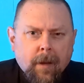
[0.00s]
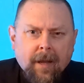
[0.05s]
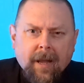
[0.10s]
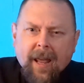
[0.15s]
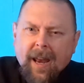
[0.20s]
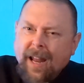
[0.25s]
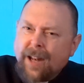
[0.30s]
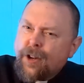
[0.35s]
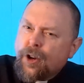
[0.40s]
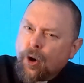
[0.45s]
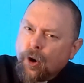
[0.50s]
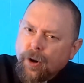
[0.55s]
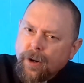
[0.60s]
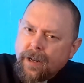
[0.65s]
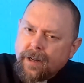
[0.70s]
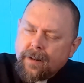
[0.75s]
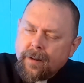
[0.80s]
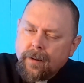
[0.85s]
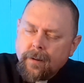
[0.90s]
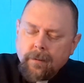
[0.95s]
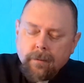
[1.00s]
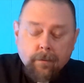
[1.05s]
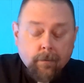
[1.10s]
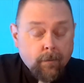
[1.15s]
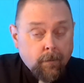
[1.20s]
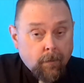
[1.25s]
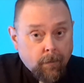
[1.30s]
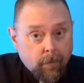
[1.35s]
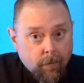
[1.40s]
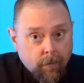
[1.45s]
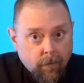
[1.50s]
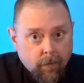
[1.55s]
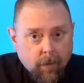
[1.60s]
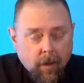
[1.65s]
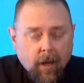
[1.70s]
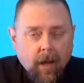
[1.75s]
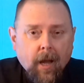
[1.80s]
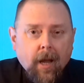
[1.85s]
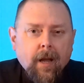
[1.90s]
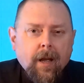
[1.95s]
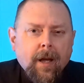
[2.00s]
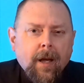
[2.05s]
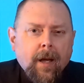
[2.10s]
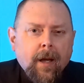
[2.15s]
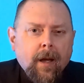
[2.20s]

Can I turn it? Okay.